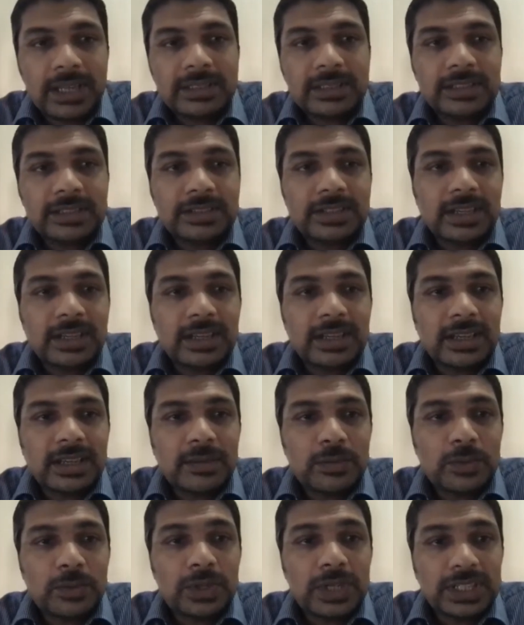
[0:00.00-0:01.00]
as they try and
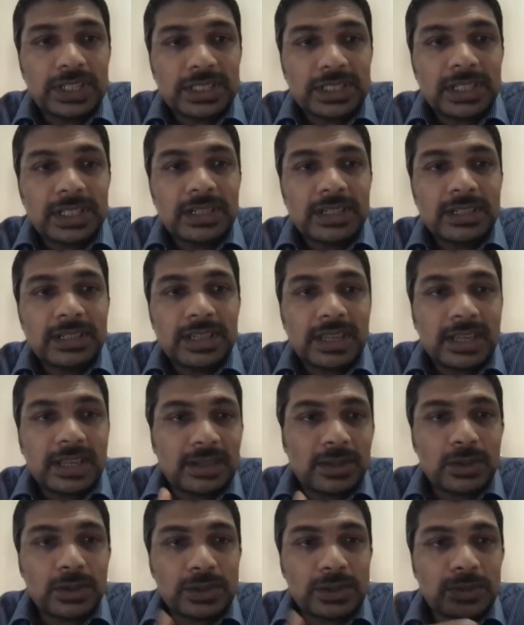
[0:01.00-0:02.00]
get more digital,
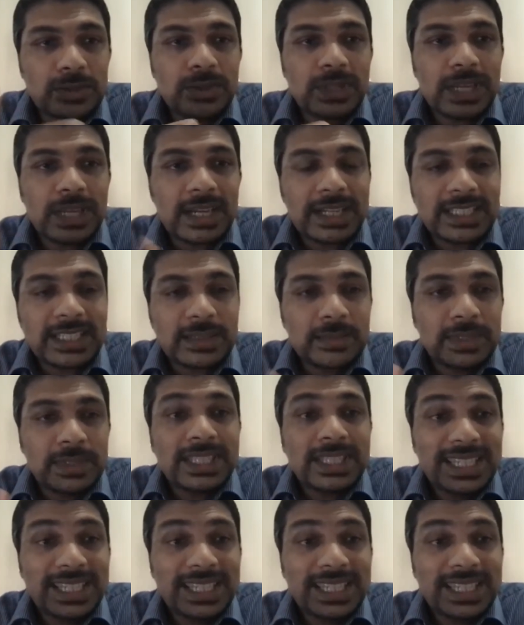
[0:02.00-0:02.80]
get closer to their customer,